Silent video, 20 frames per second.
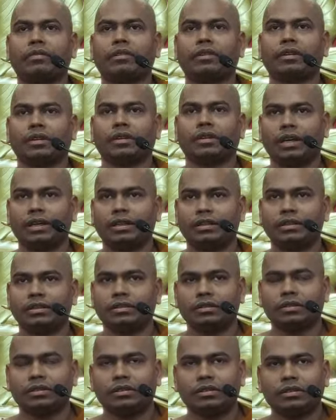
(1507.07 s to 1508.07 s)
right?
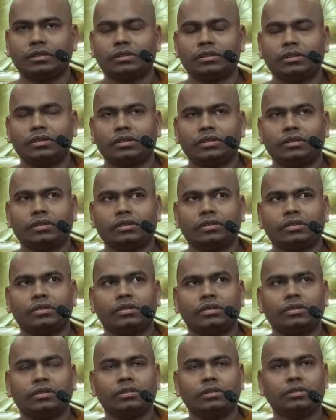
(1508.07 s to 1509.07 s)

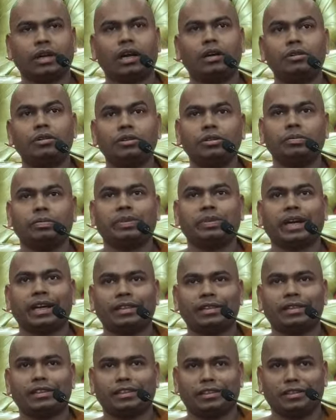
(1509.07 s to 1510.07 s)
So how do you
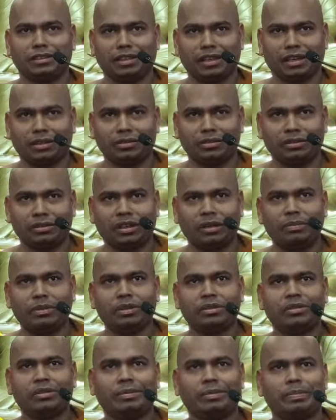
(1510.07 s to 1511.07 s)
practice now? Coming to
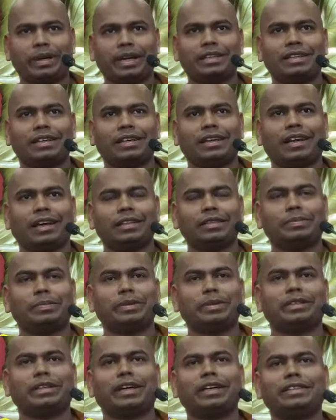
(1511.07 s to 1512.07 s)
the practical aspect,
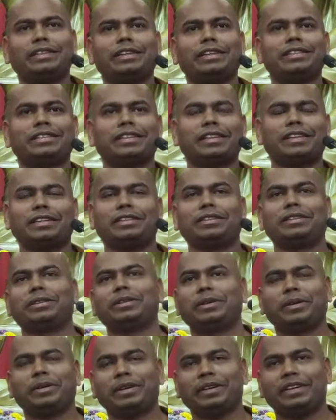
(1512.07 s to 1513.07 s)
as I said,
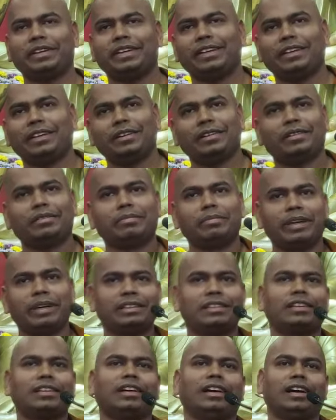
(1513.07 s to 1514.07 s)

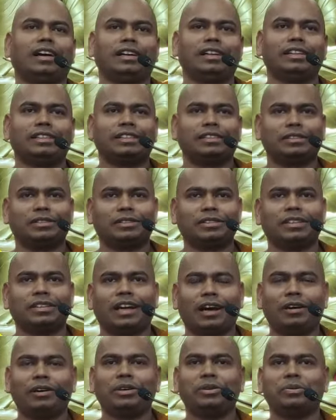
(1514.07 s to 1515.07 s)
metta is how
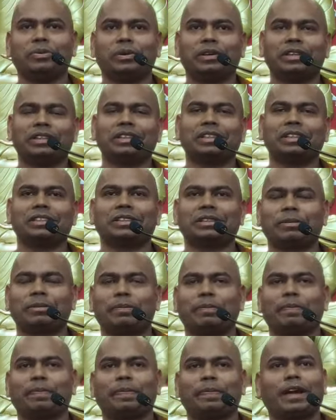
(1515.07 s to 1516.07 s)
it works.
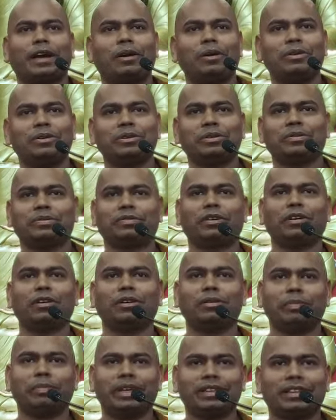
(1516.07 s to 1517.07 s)
How do you follow
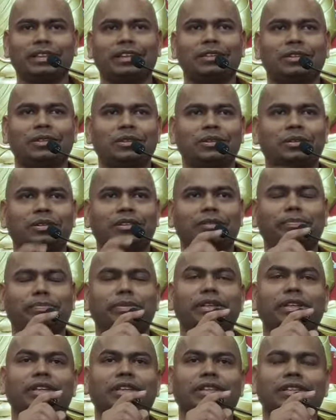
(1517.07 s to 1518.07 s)
metta through your
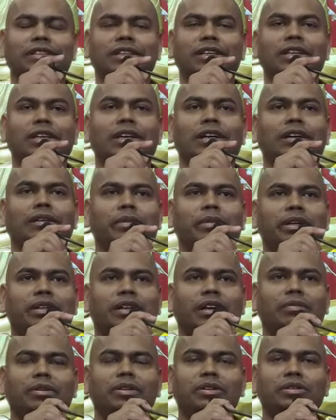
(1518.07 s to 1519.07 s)
speech? But
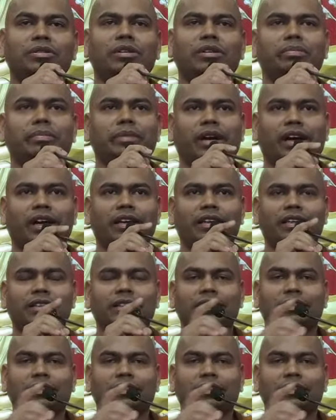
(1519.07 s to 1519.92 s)
coming to your mind,